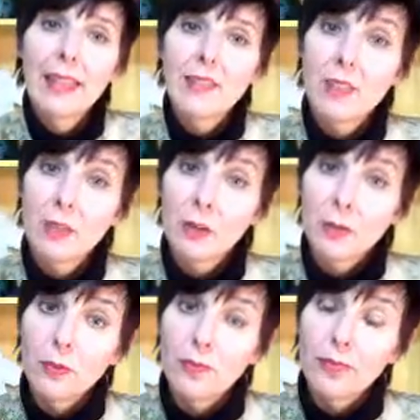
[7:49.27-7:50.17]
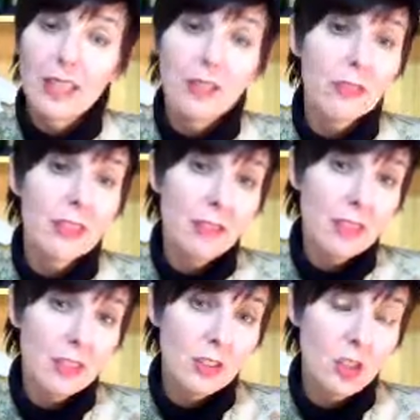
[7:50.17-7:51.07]
So, if
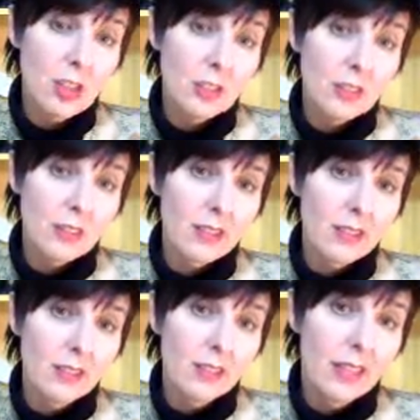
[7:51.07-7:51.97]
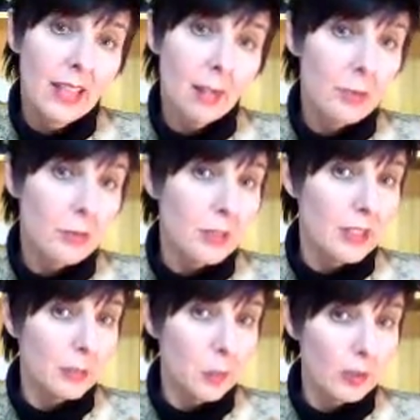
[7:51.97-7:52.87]
lifting the cheeks helps you
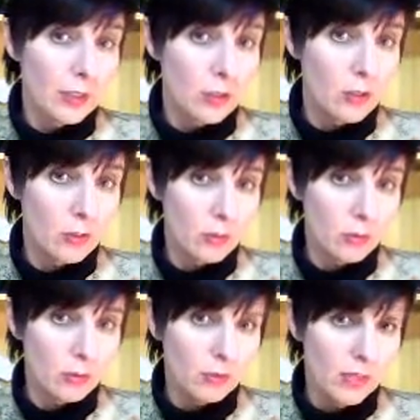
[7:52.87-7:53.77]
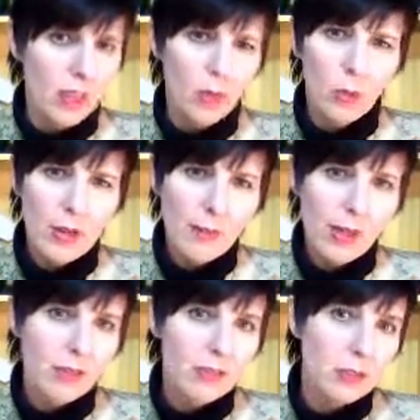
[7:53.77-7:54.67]
sing more in tune, what
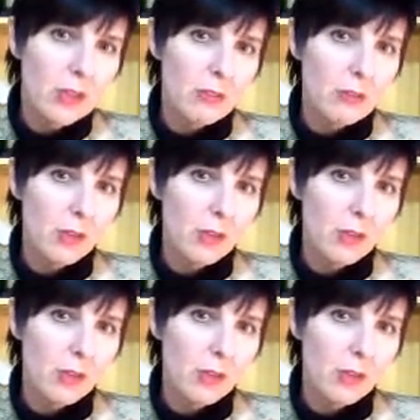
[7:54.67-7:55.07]
about if you have